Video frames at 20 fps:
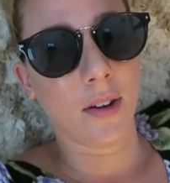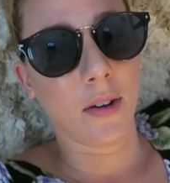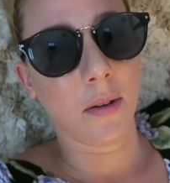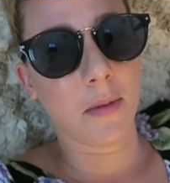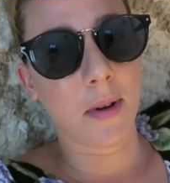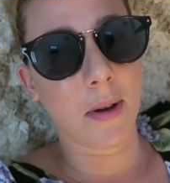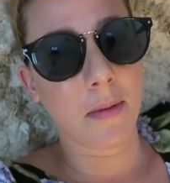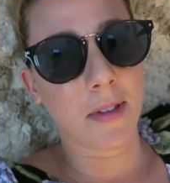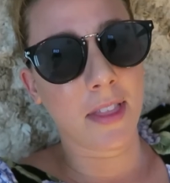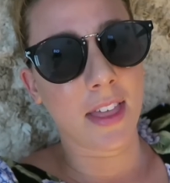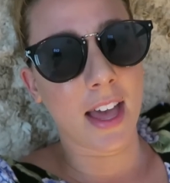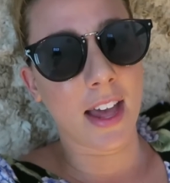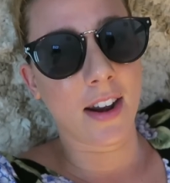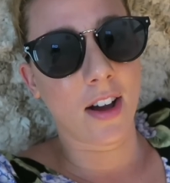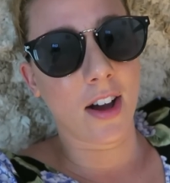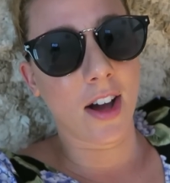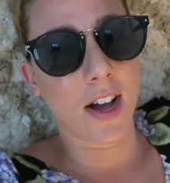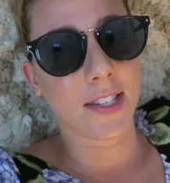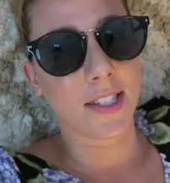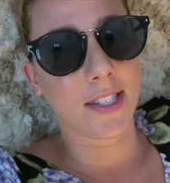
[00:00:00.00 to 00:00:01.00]
Remember that
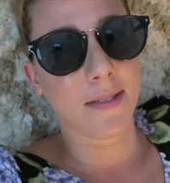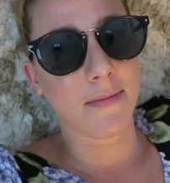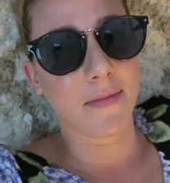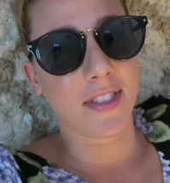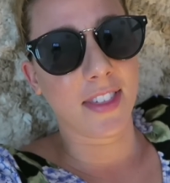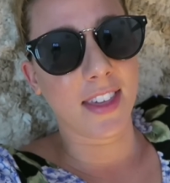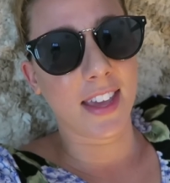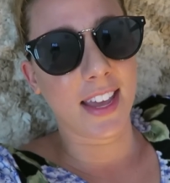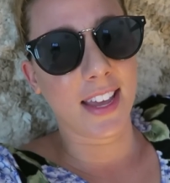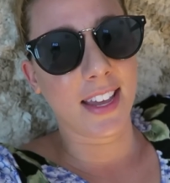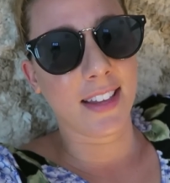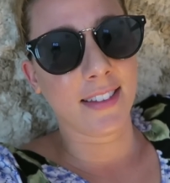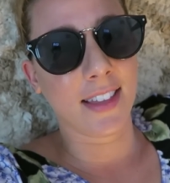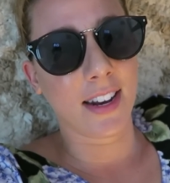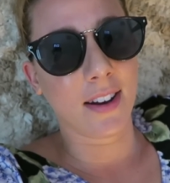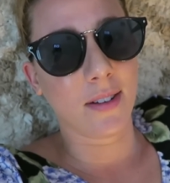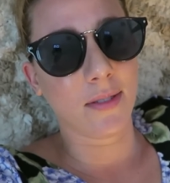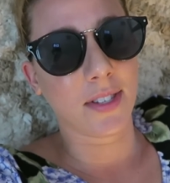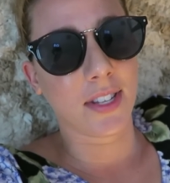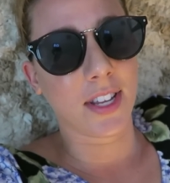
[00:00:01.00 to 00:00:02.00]
awesome thing
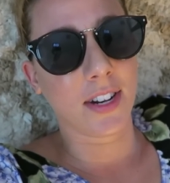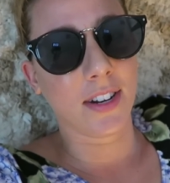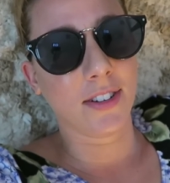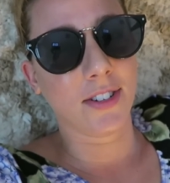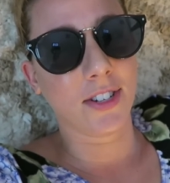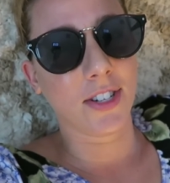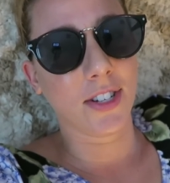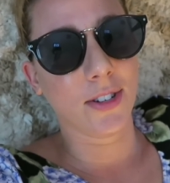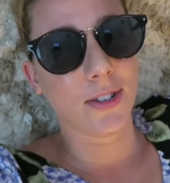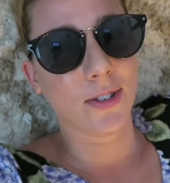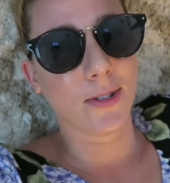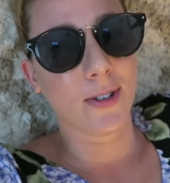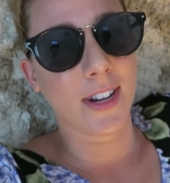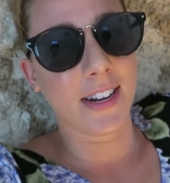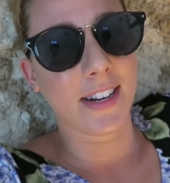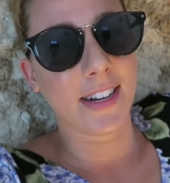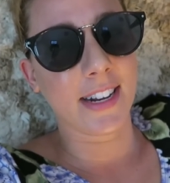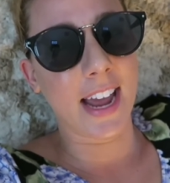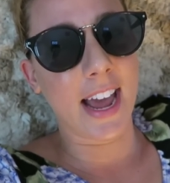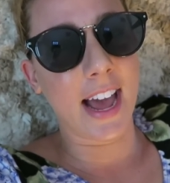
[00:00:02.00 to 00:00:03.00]
that I was gonna do
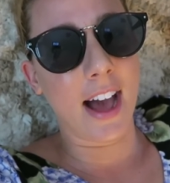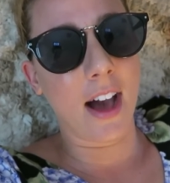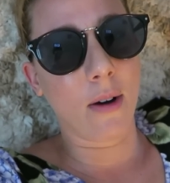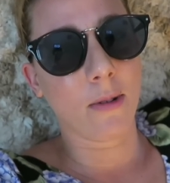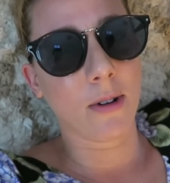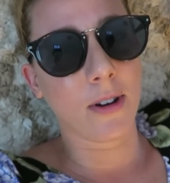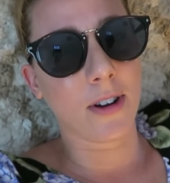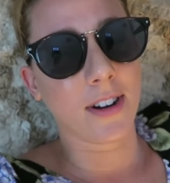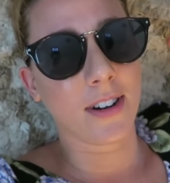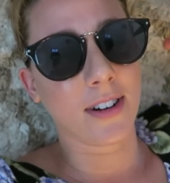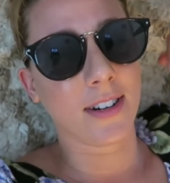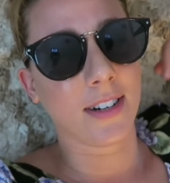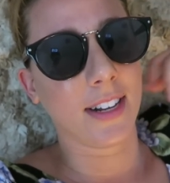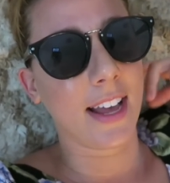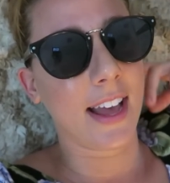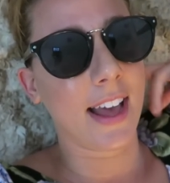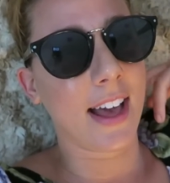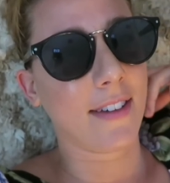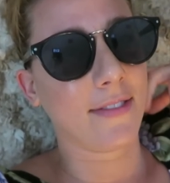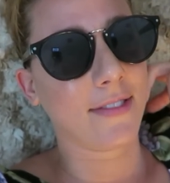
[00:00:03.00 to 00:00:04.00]
in an hour
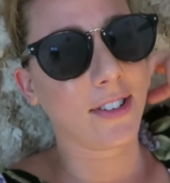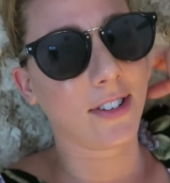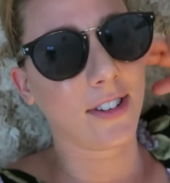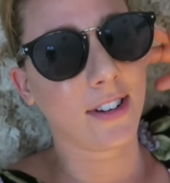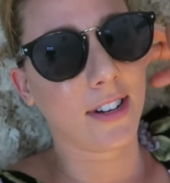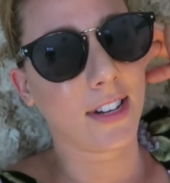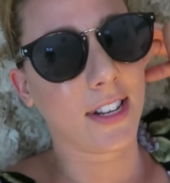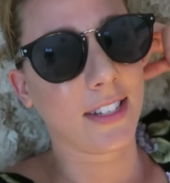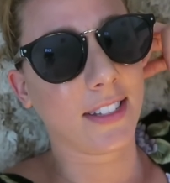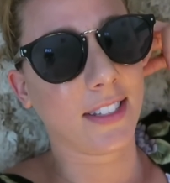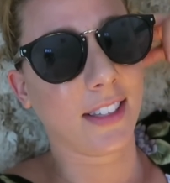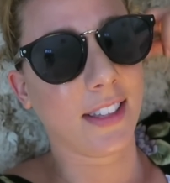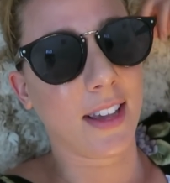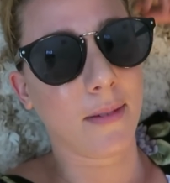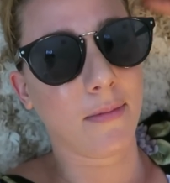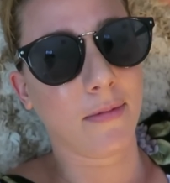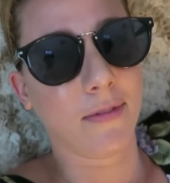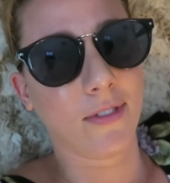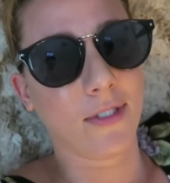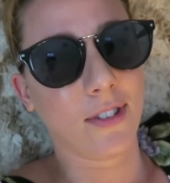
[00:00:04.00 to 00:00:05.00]
after I
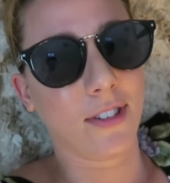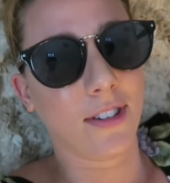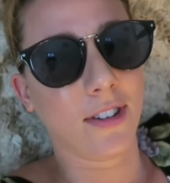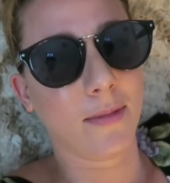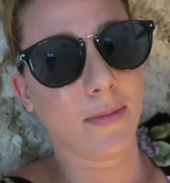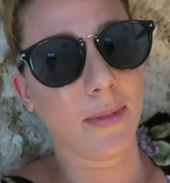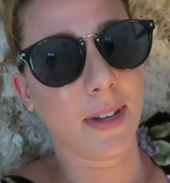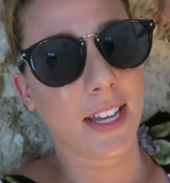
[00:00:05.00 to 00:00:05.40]
slept for a little